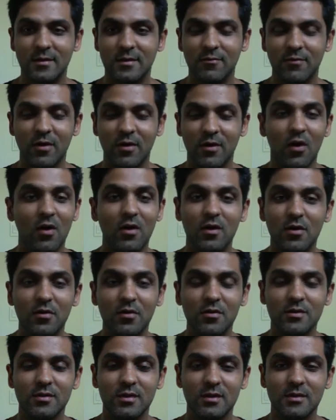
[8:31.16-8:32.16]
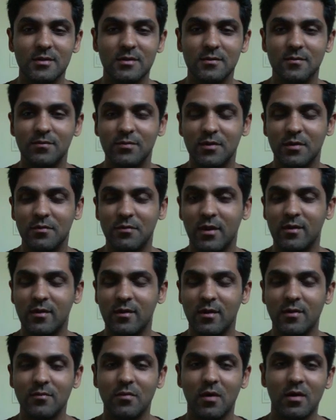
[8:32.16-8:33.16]
we all know the
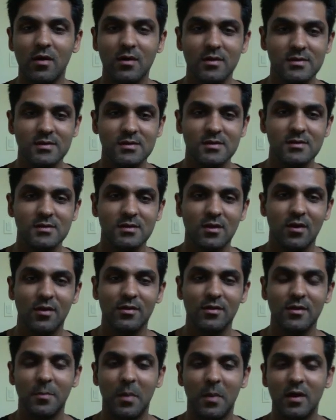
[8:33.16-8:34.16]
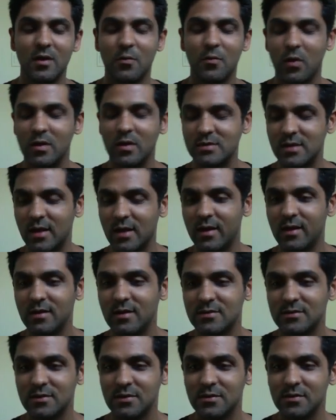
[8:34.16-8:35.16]
victory was on the Pandava side.
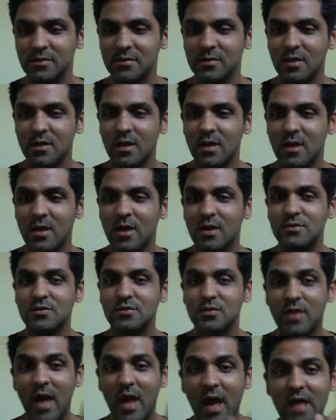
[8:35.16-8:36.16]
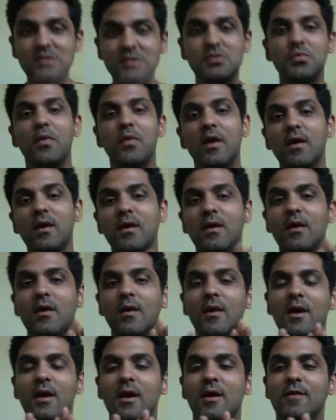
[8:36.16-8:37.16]
So that's where,
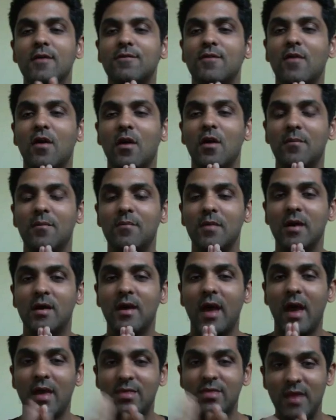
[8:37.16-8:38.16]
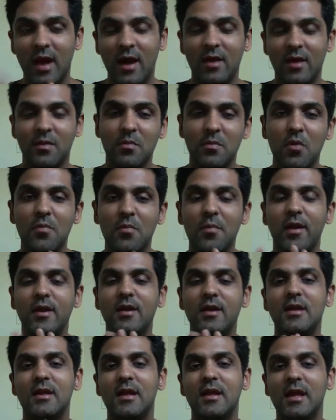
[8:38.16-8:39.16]
from at that
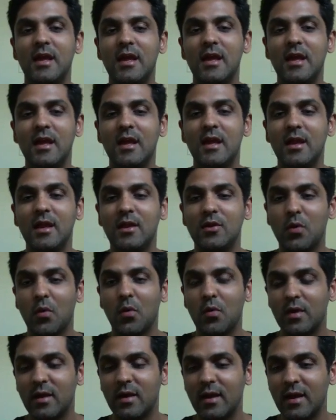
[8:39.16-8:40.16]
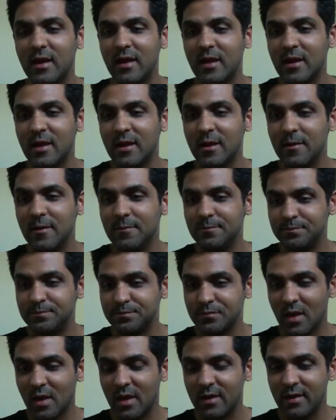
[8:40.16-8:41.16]
moment, he totally
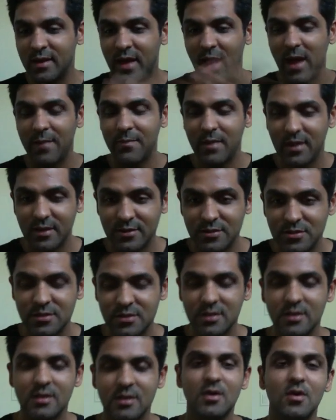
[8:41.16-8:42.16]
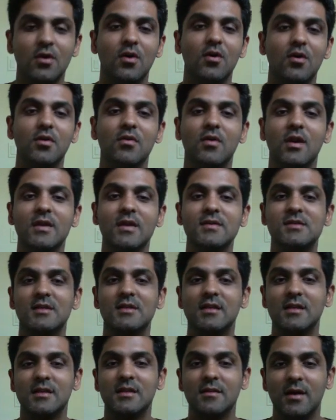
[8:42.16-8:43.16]
damaged, or you can
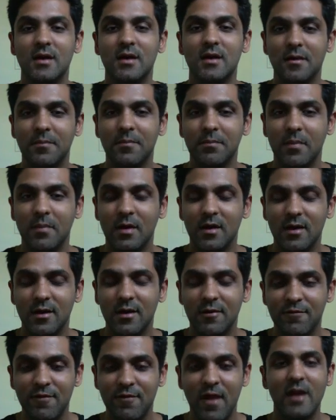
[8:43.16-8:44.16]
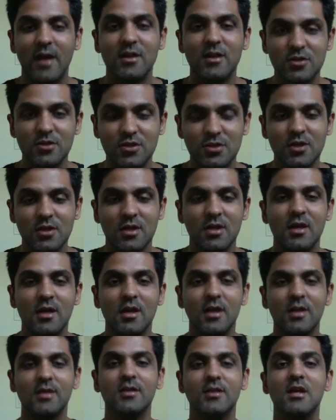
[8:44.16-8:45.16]
say vanished,
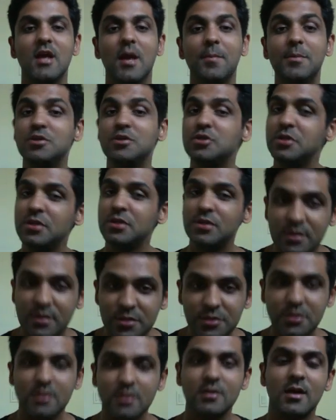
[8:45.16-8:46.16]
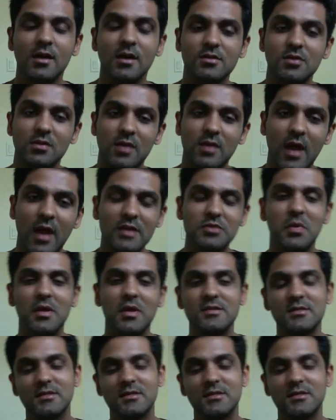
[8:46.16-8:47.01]
the Abhijit Nakshatra. So that's why